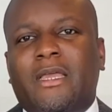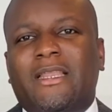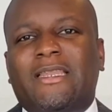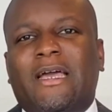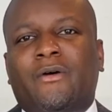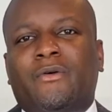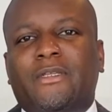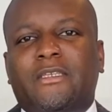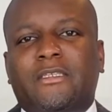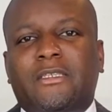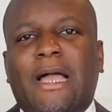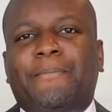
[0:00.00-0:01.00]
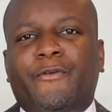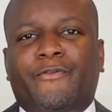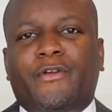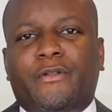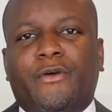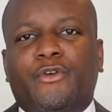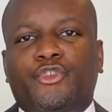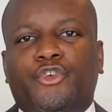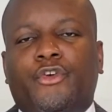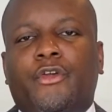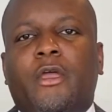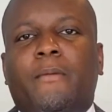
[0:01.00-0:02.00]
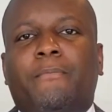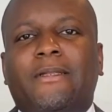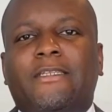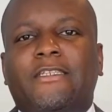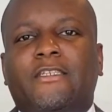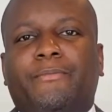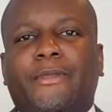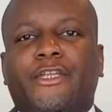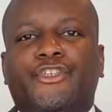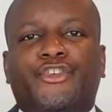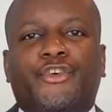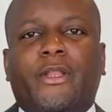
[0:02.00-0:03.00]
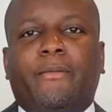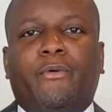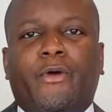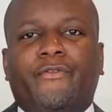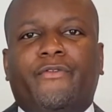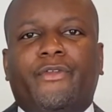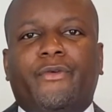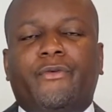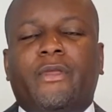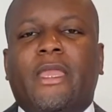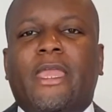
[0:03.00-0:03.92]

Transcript: not only stop the foreclosure, but this could be a turning point for you.